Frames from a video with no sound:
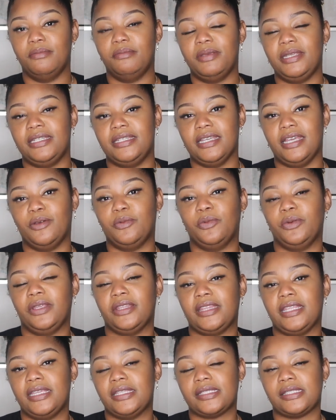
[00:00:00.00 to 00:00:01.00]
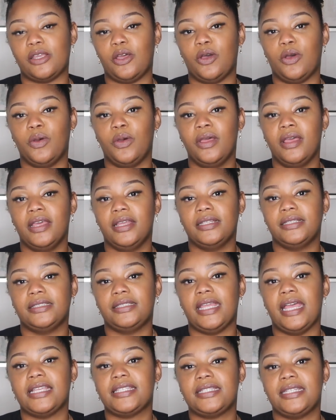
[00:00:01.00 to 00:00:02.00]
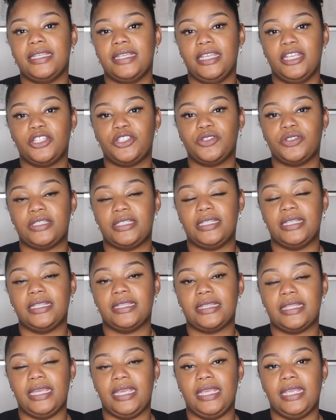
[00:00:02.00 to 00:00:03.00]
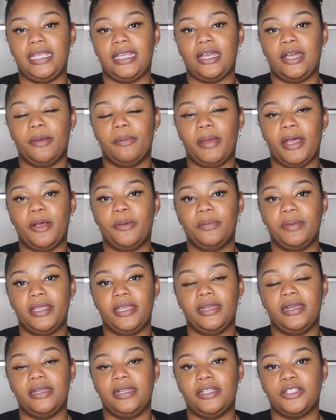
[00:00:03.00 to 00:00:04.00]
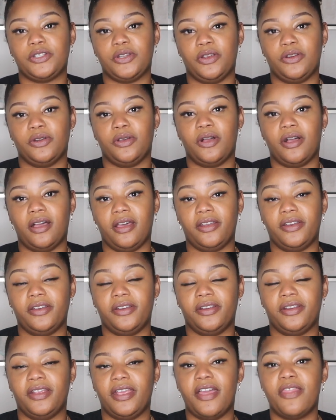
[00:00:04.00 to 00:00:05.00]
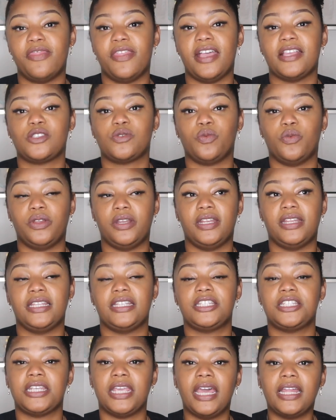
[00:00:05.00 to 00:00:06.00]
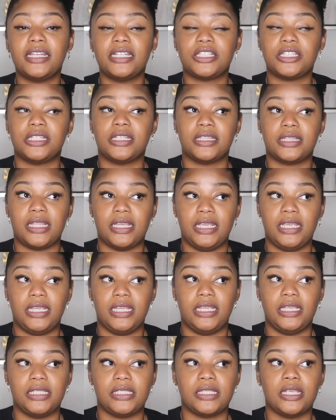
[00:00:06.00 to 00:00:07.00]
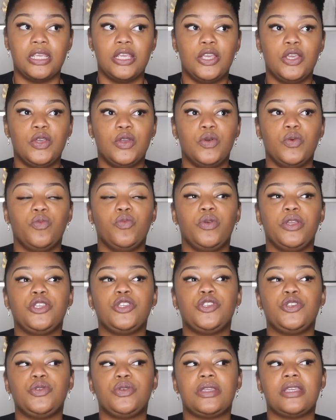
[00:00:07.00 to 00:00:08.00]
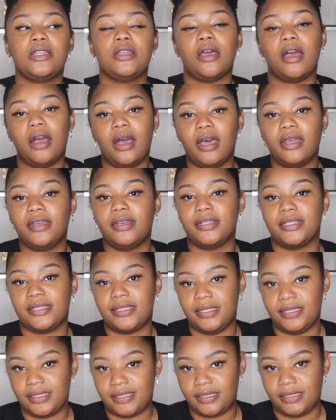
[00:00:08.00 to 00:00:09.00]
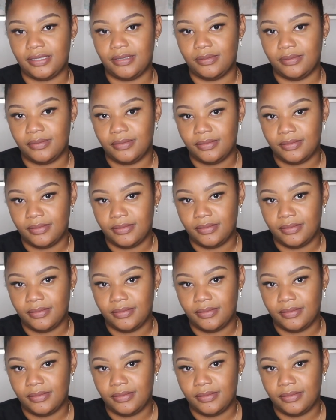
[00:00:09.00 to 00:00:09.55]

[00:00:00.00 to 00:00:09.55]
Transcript: be done with it." So that's the interesting thing about being an internal auditor. And that's one of the challenging things when you can audit a system,